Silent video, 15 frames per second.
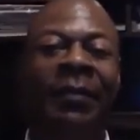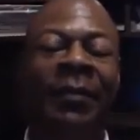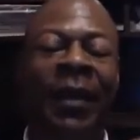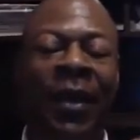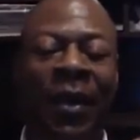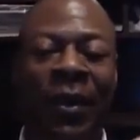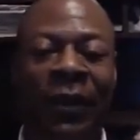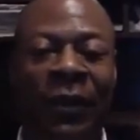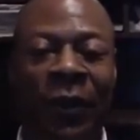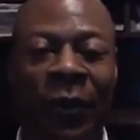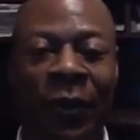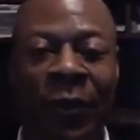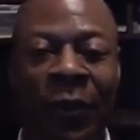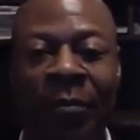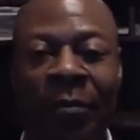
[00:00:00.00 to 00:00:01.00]
So
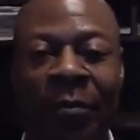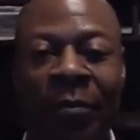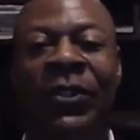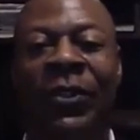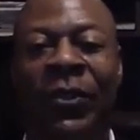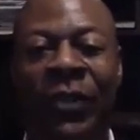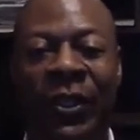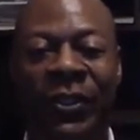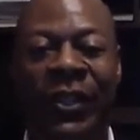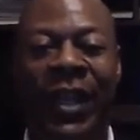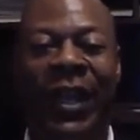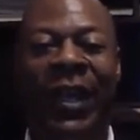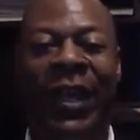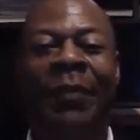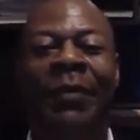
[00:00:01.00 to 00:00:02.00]
make sure you check it
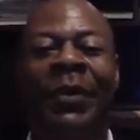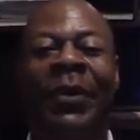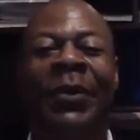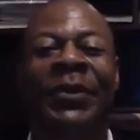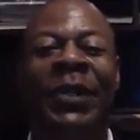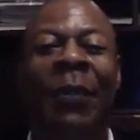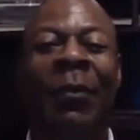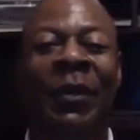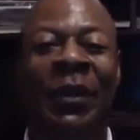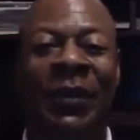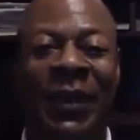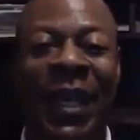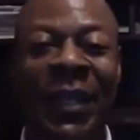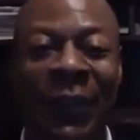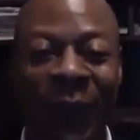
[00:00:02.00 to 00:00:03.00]
out. Manoj, I want to thank
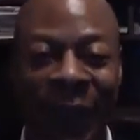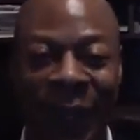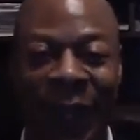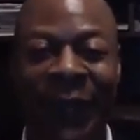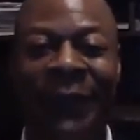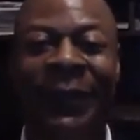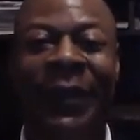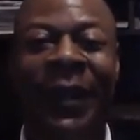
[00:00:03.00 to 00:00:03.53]
you again.